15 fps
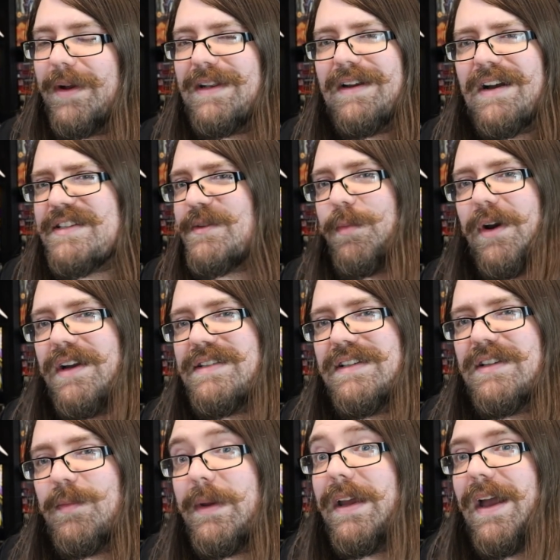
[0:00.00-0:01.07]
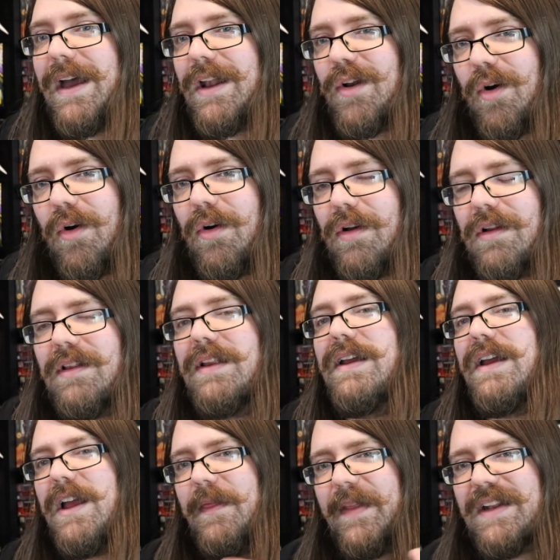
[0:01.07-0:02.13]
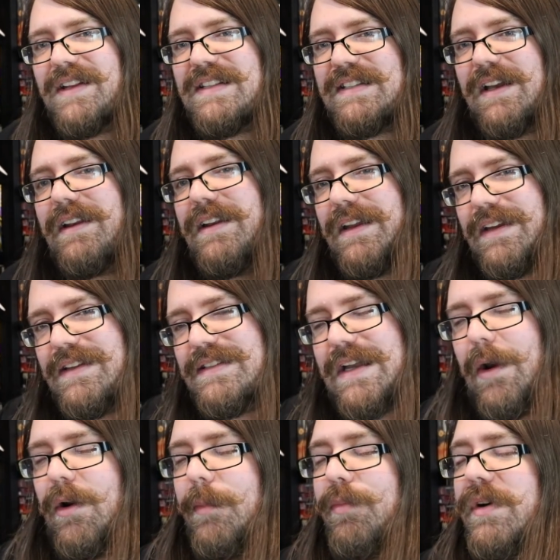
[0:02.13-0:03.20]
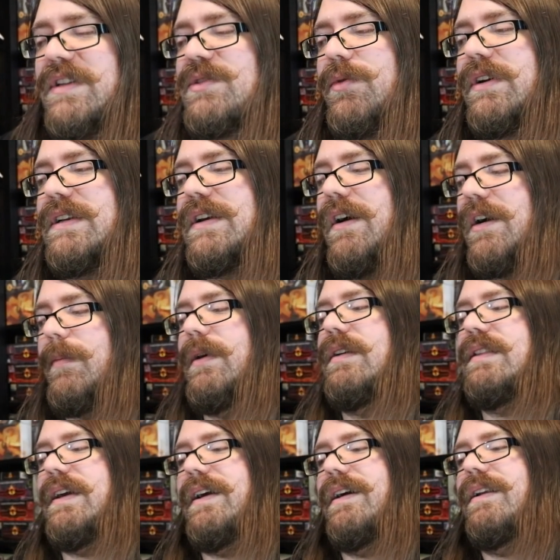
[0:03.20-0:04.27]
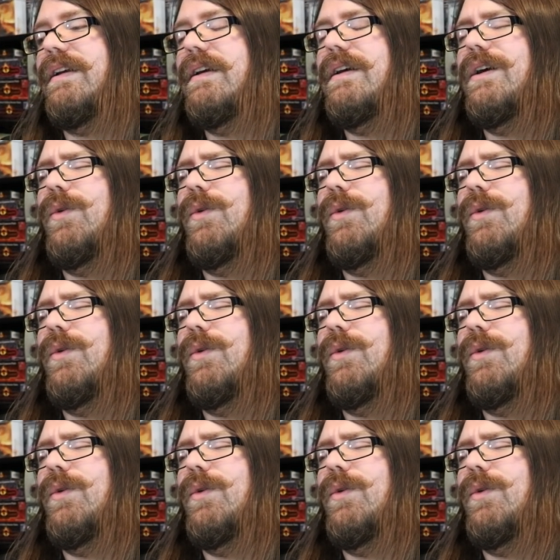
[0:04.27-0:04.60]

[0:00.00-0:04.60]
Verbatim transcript: but not surprising to me at all that a set is out of print. So we're going to talk about that.